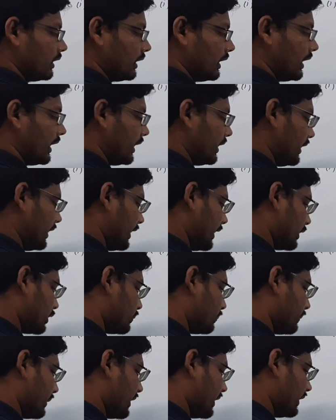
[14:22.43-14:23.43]
and S
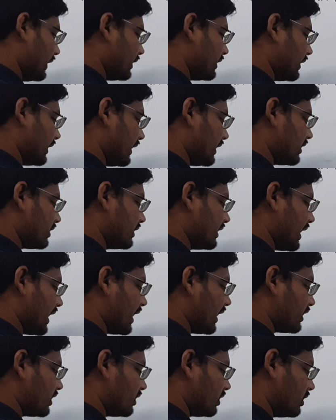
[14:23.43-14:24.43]
minus S
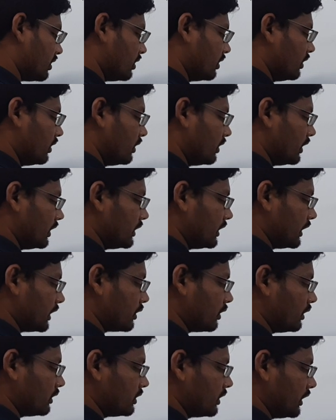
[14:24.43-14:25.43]
dash is
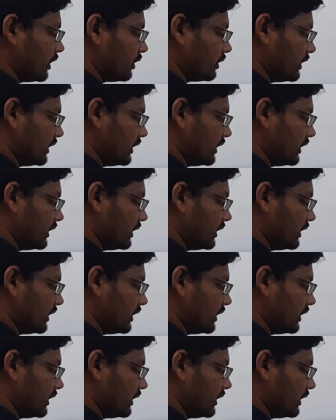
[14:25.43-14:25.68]
equal 0.